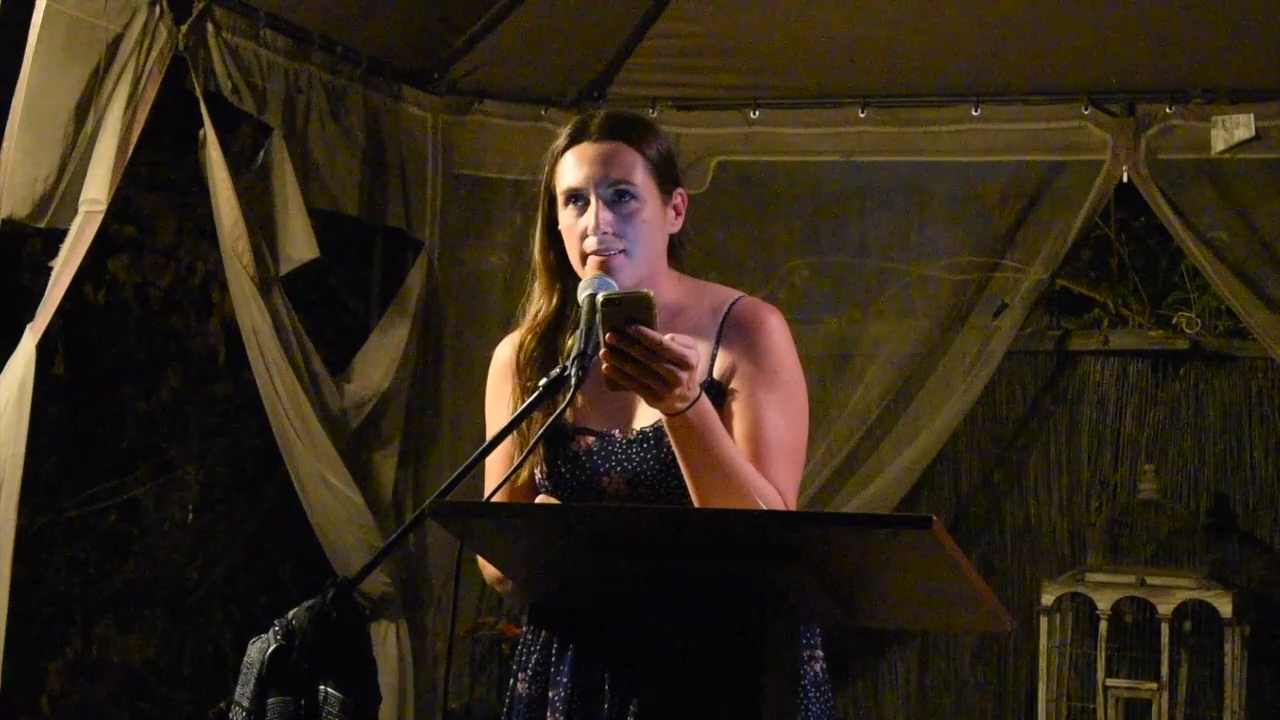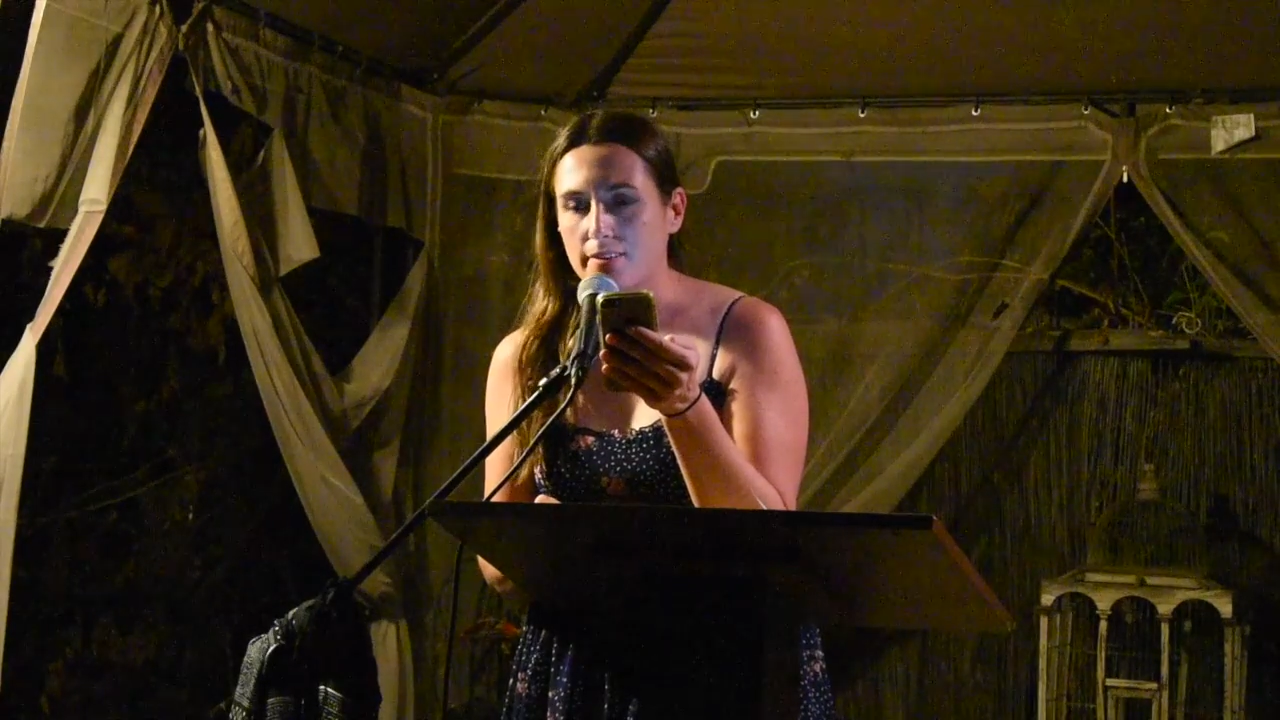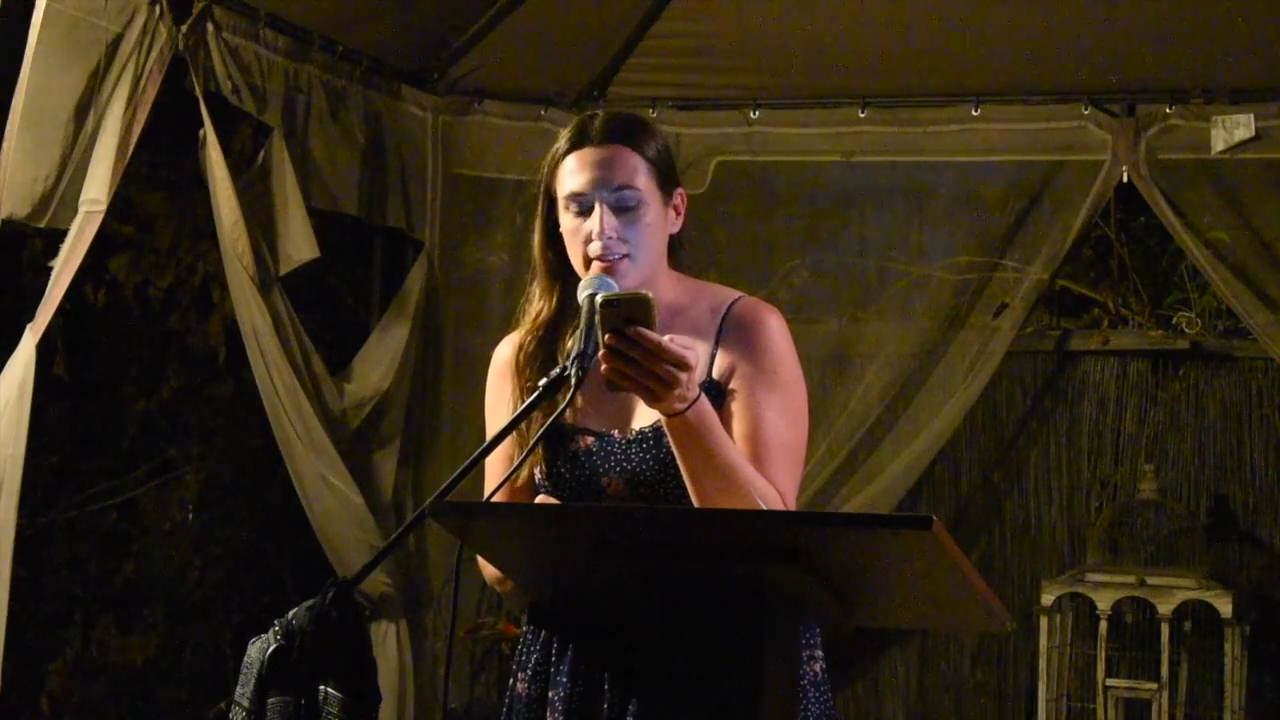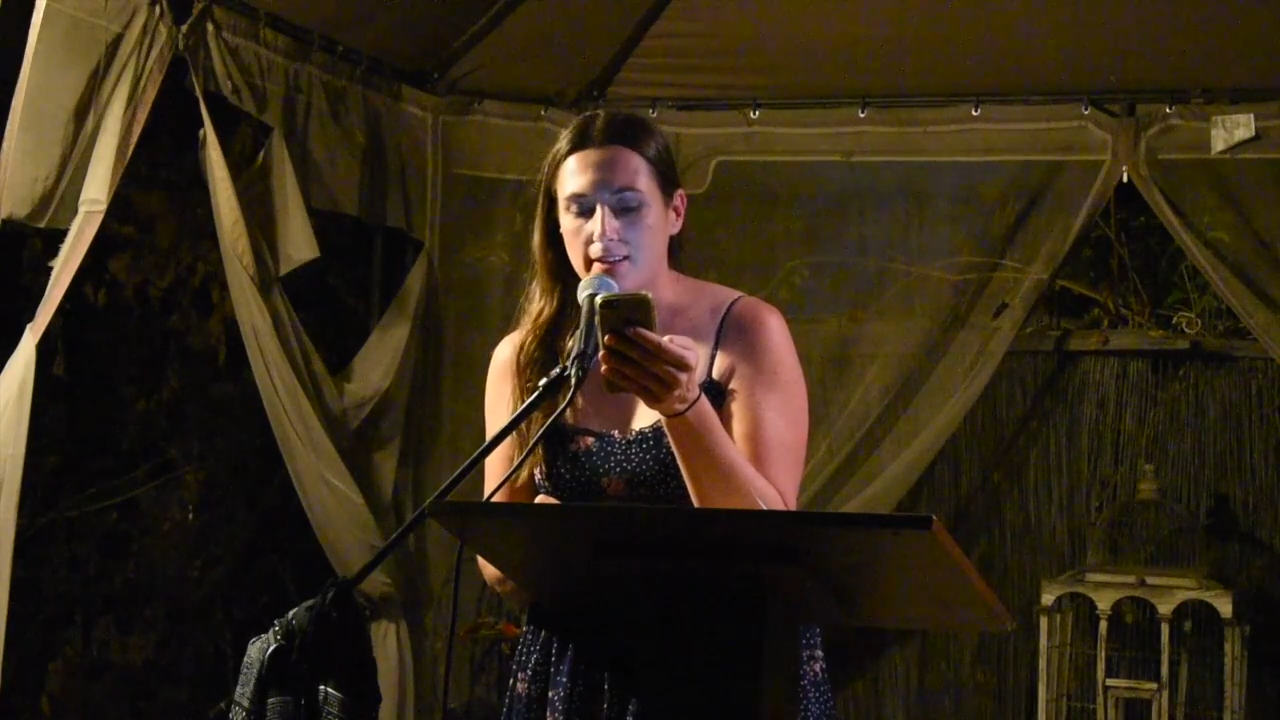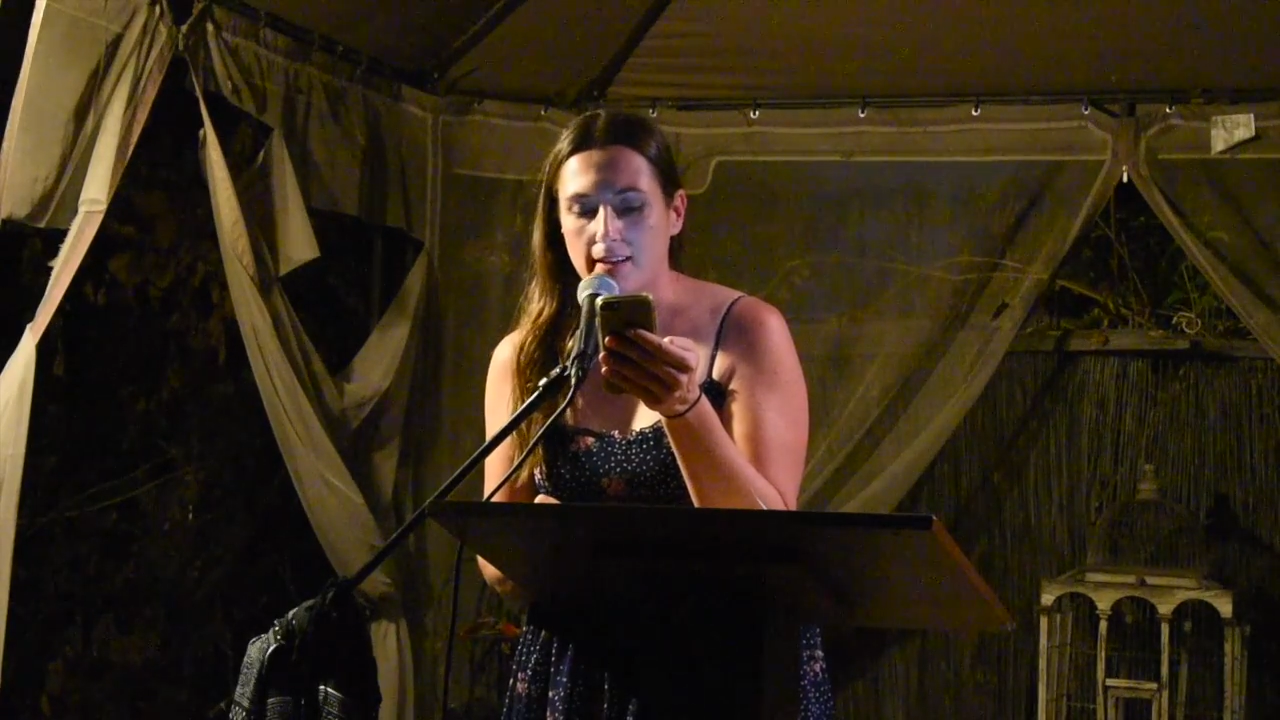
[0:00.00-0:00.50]

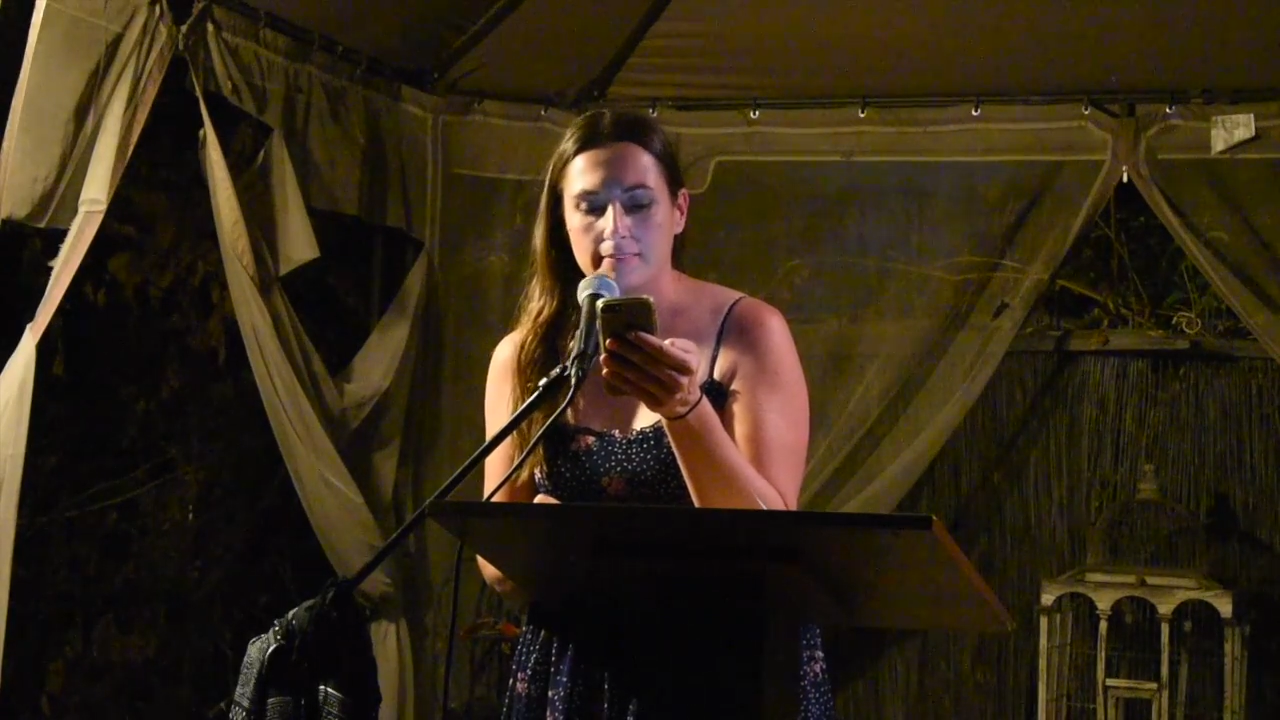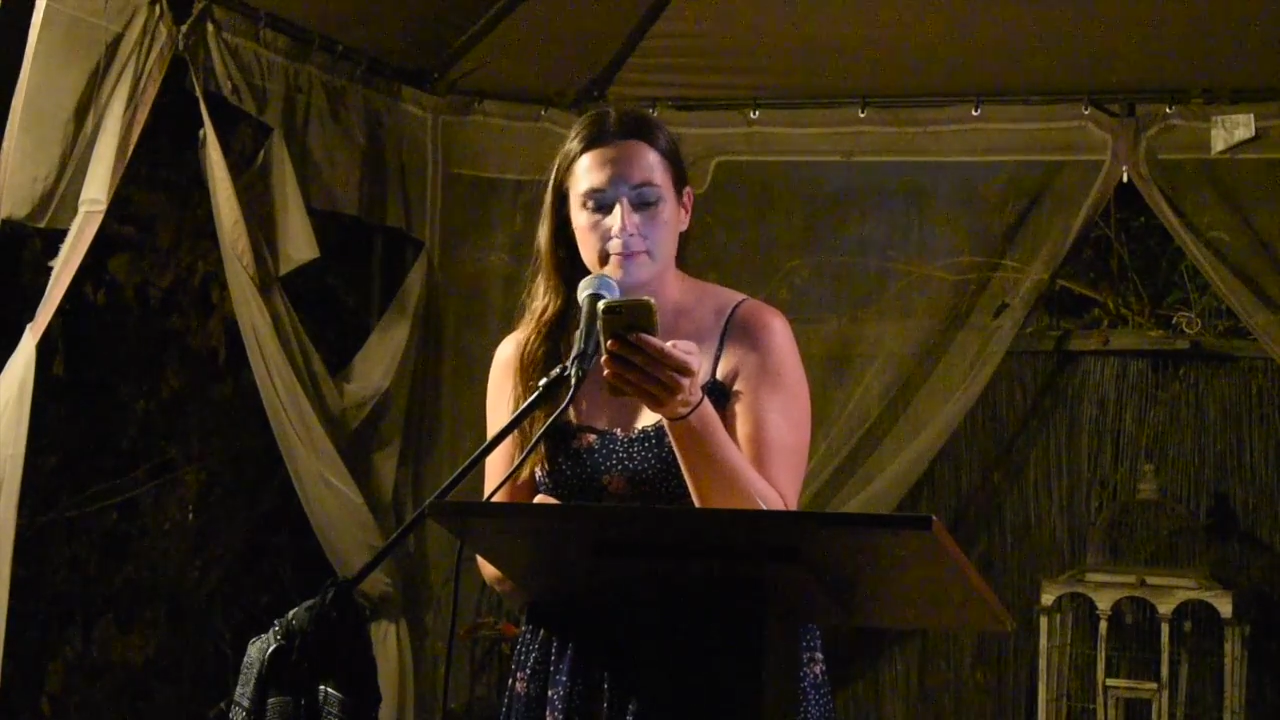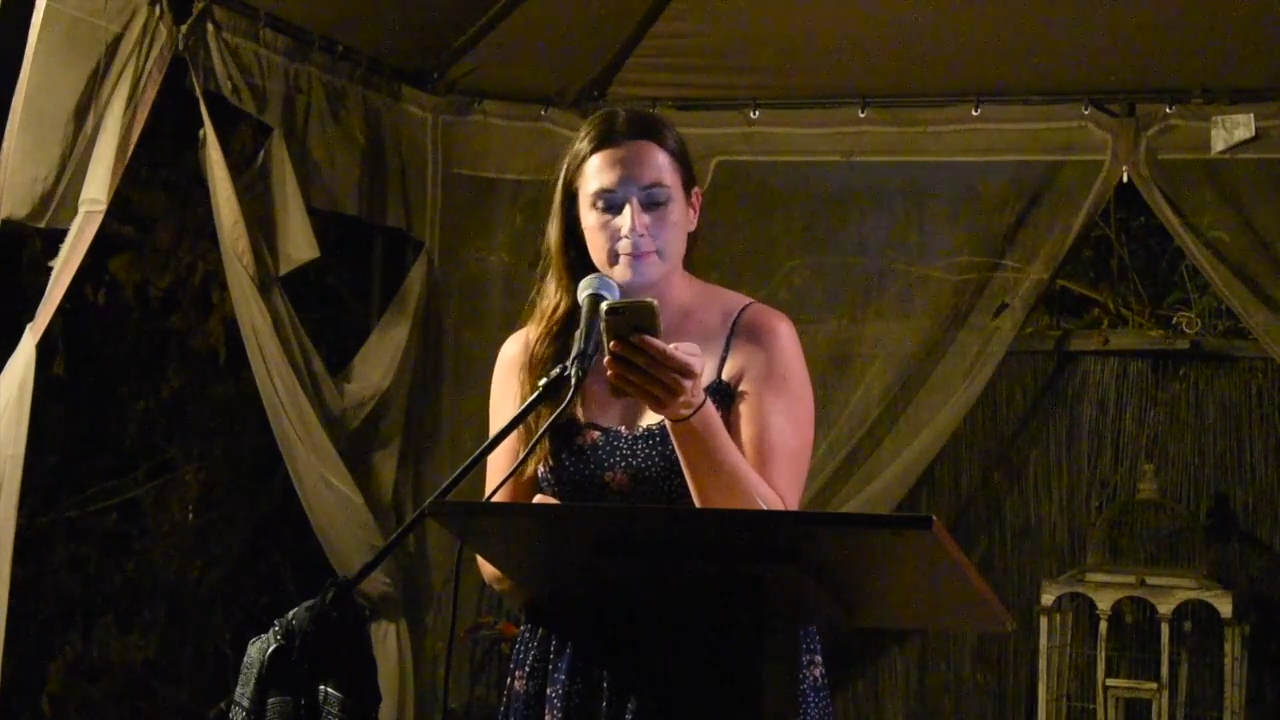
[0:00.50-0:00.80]
everything.